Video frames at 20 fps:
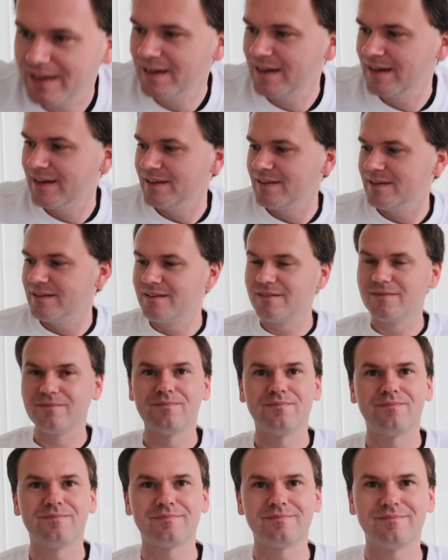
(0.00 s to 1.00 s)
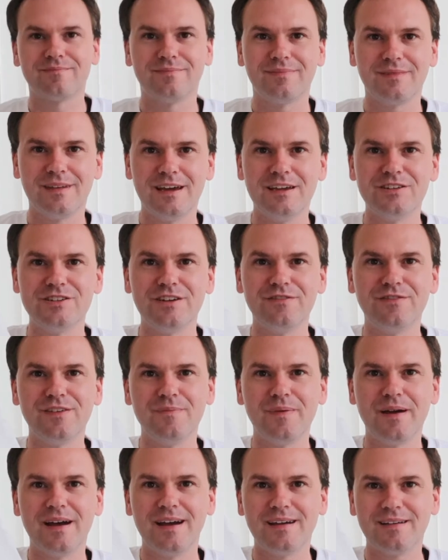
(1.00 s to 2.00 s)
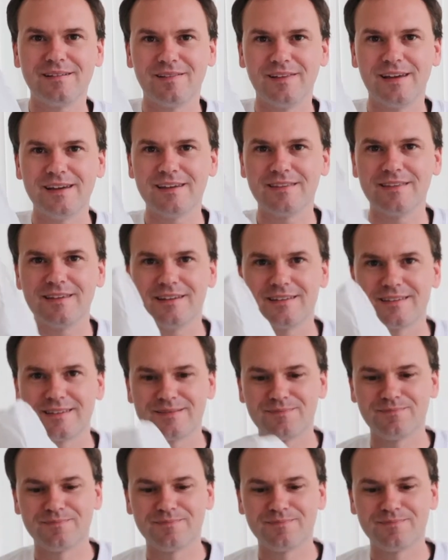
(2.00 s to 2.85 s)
in a jiffy bag like this.